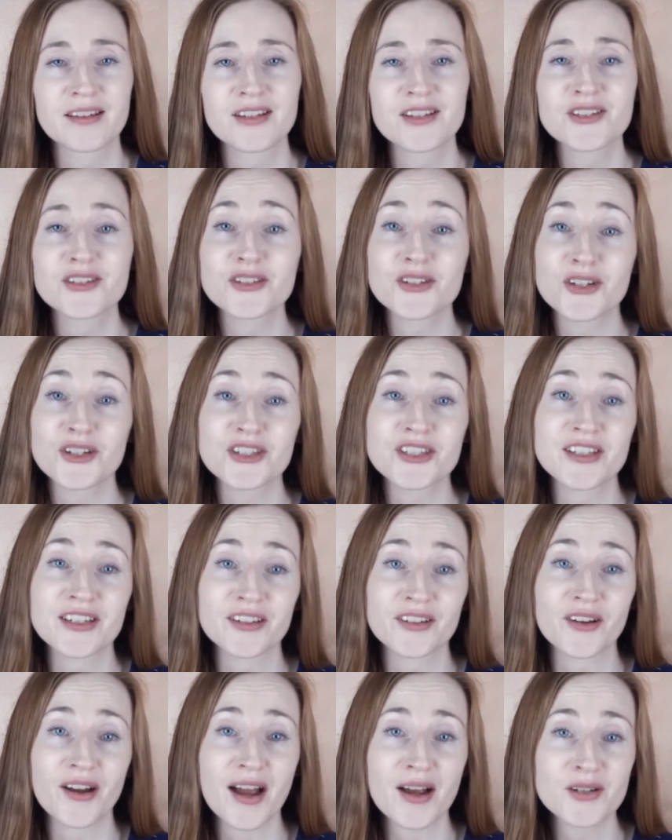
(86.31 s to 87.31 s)
Search near
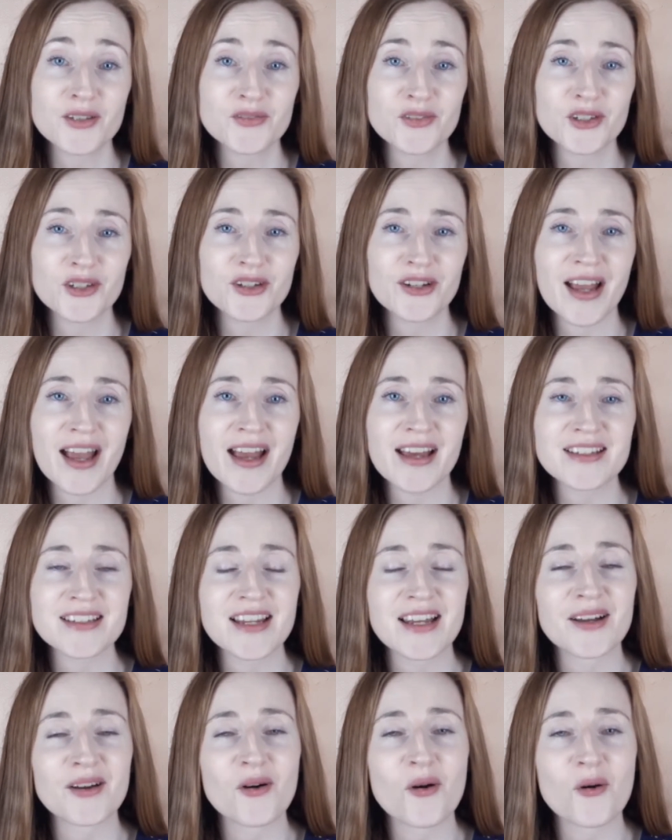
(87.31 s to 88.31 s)
your house for your cat
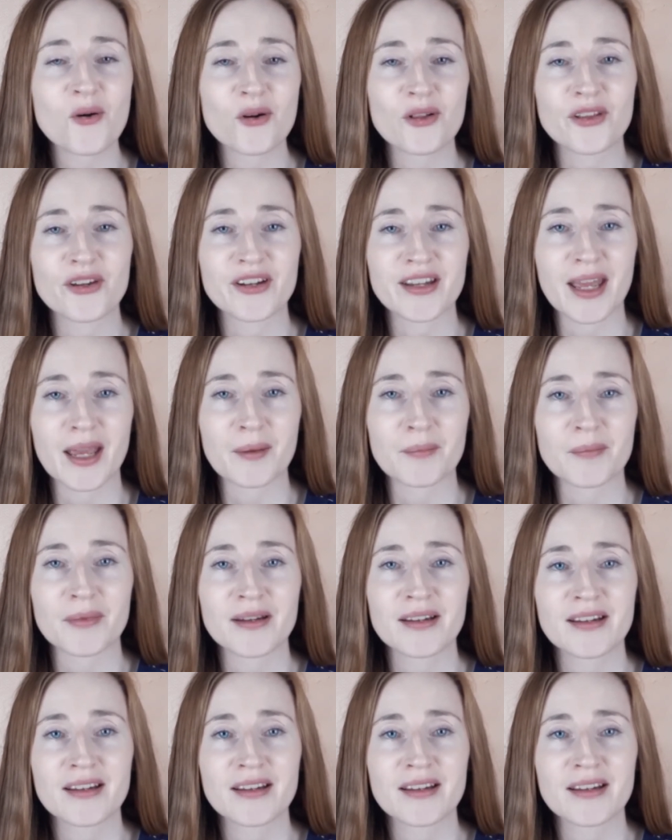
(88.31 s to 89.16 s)
and call their name.